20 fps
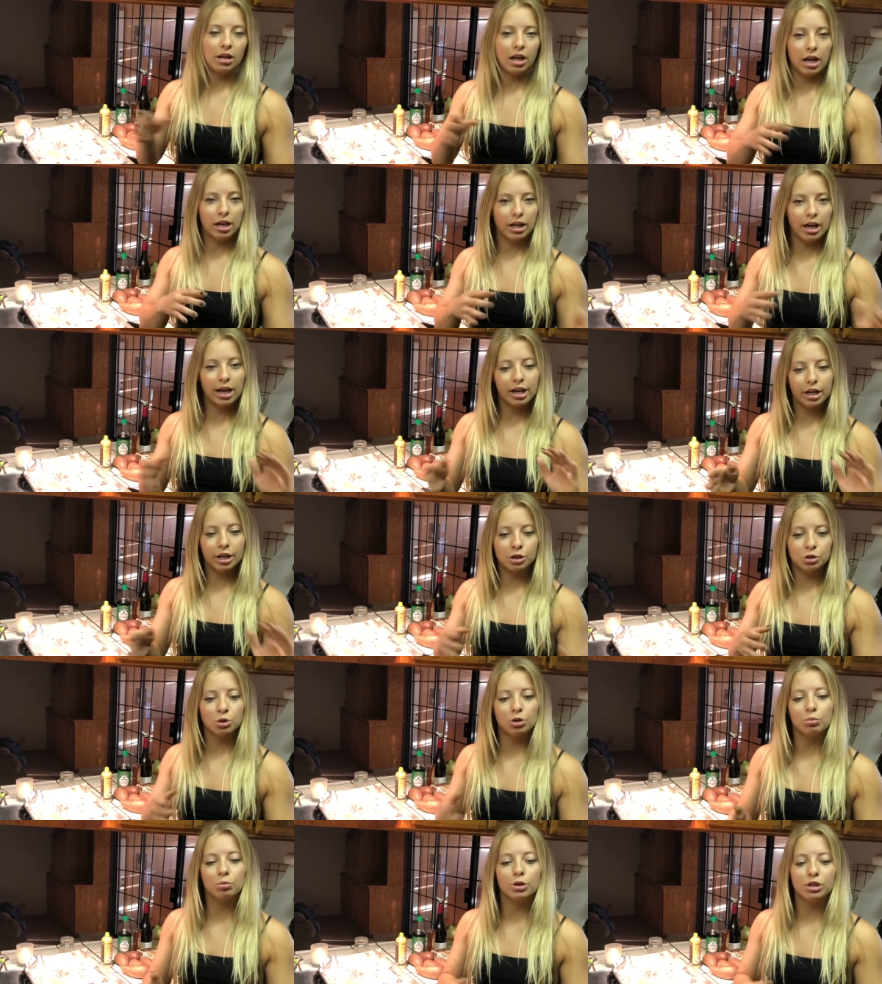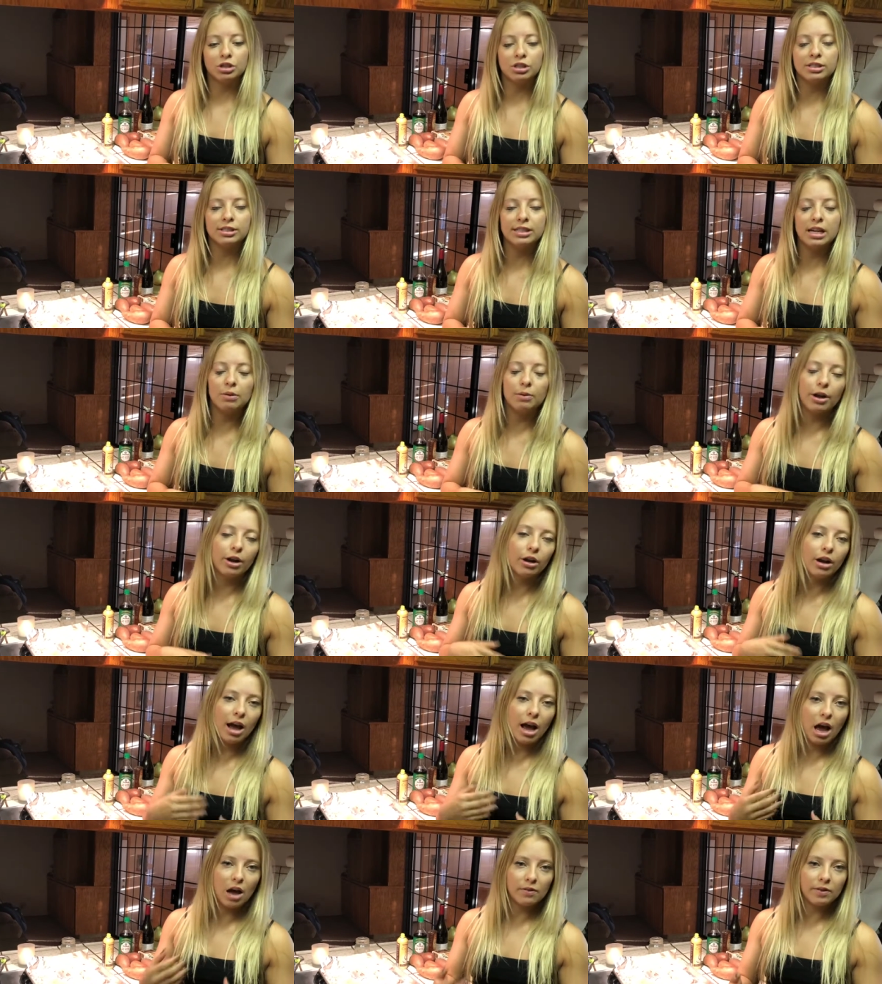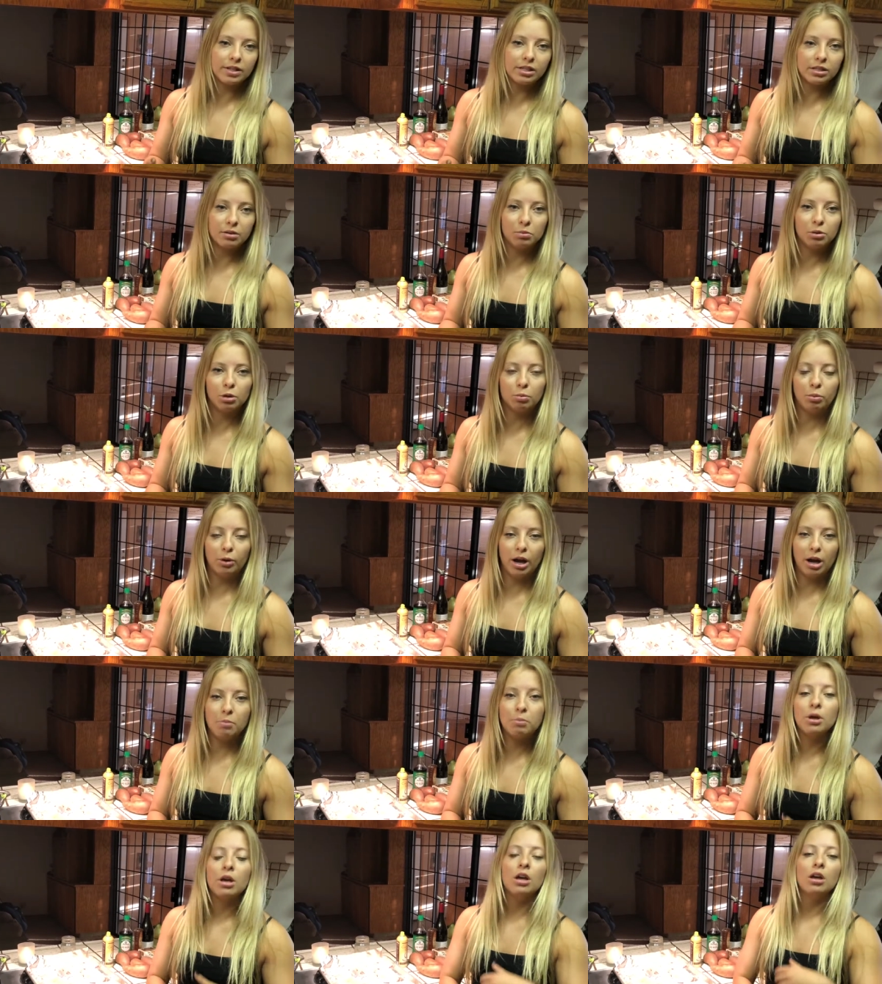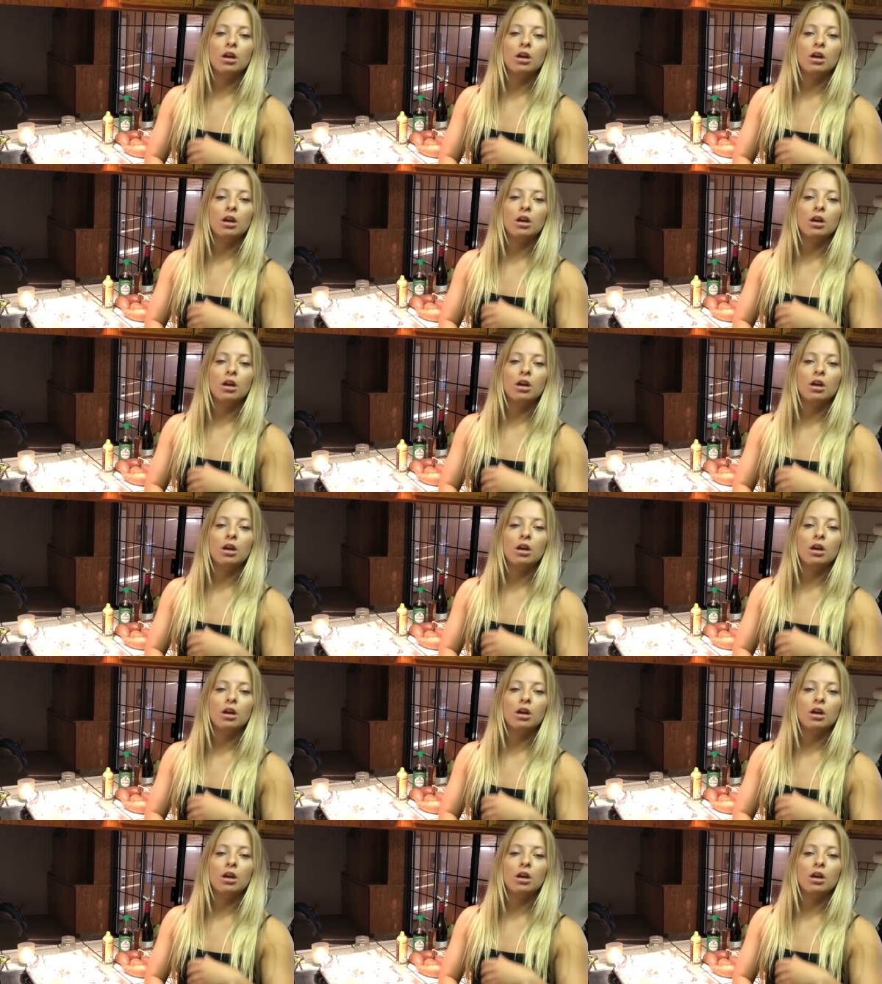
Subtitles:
and kind of control the portions. That way you're not having to meal prep